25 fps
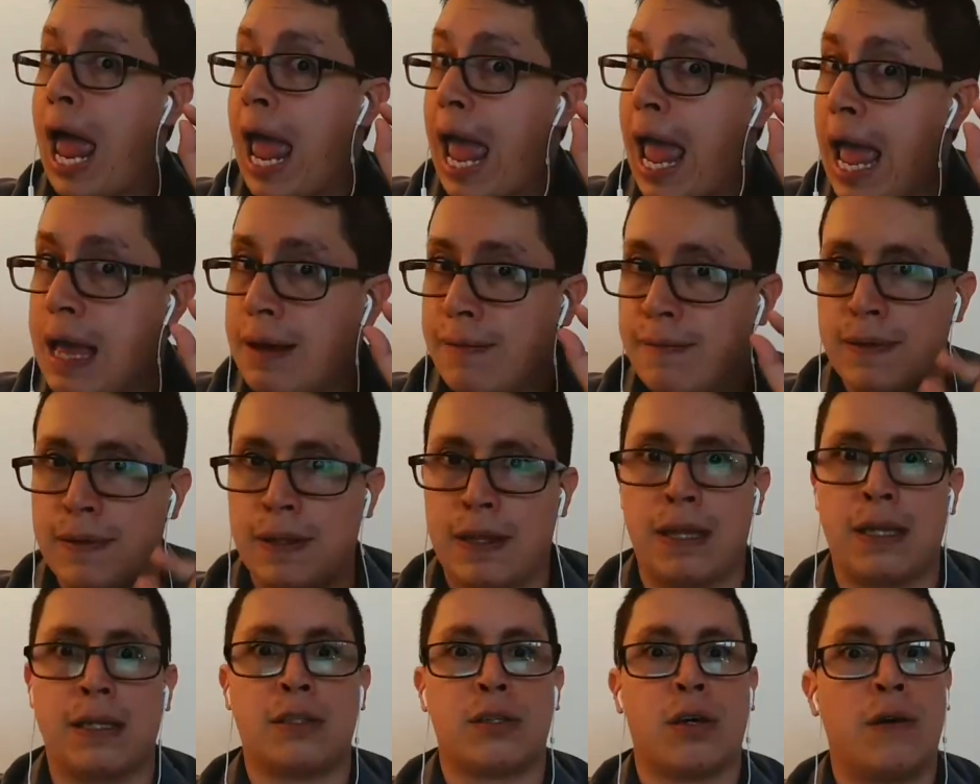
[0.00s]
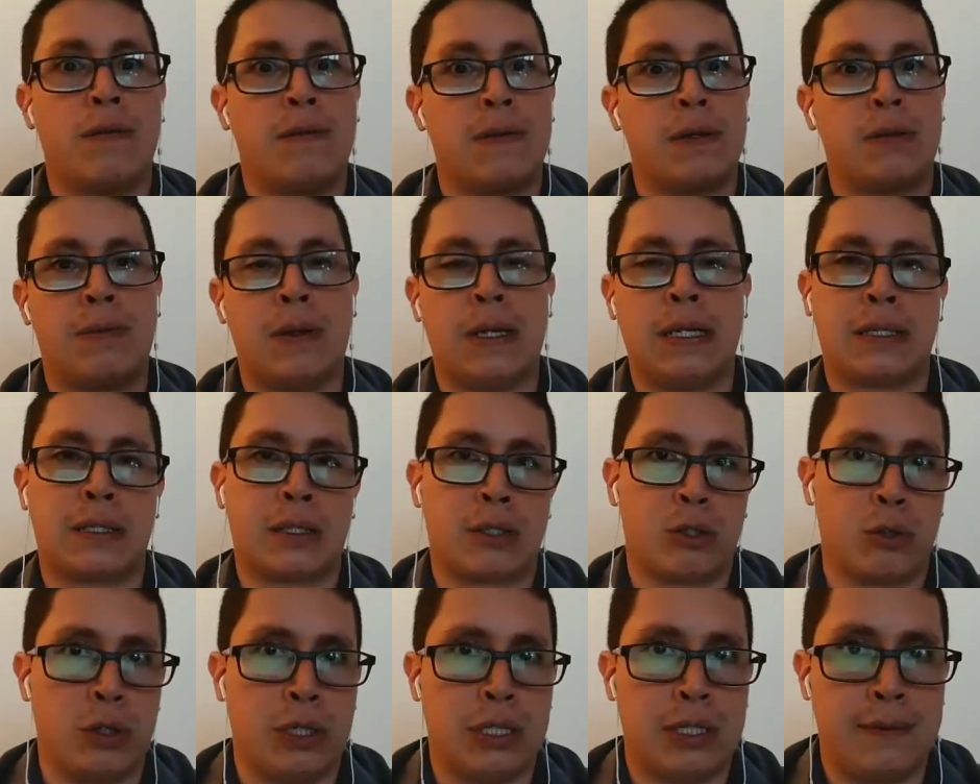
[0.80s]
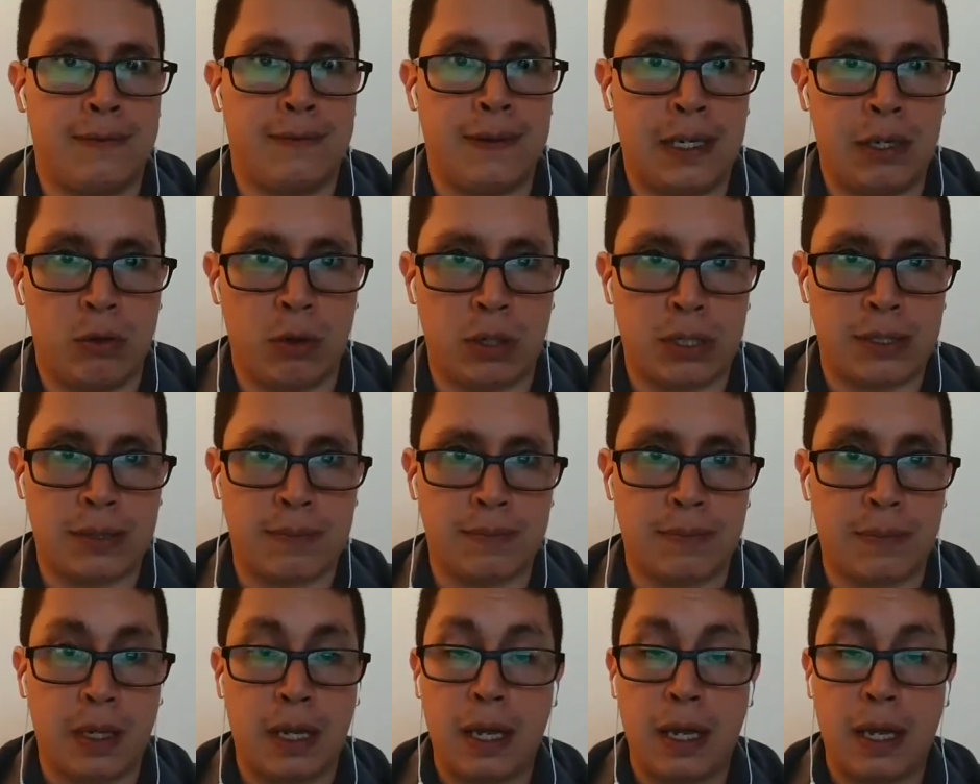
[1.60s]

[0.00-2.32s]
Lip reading: evidence of a risk to individuals.